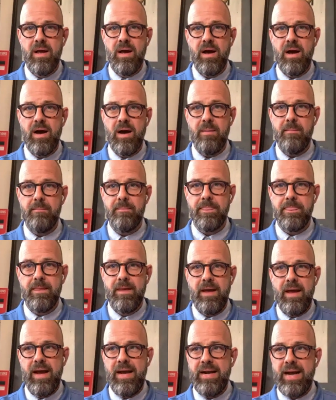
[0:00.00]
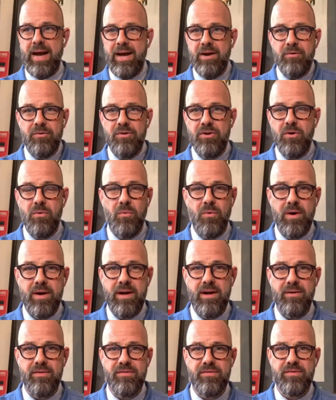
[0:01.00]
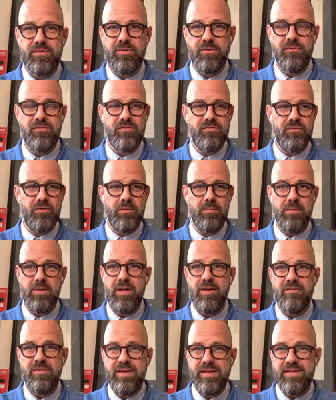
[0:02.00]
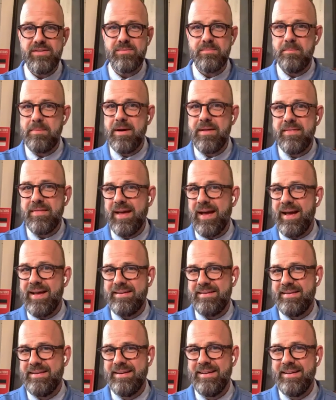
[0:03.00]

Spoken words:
And I don't know what else cruciform love is but that.